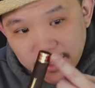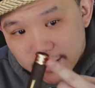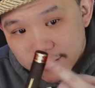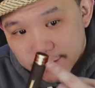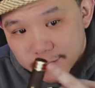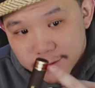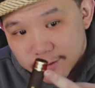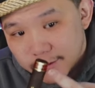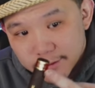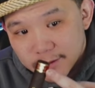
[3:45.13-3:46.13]
here
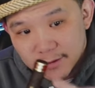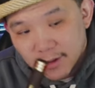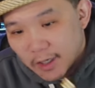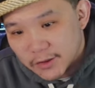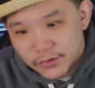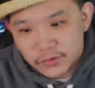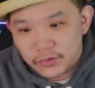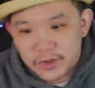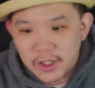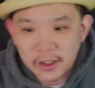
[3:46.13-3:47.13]
costs you
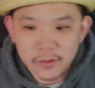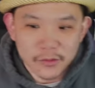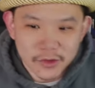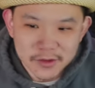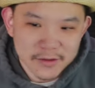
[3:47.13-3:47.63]
$3 more.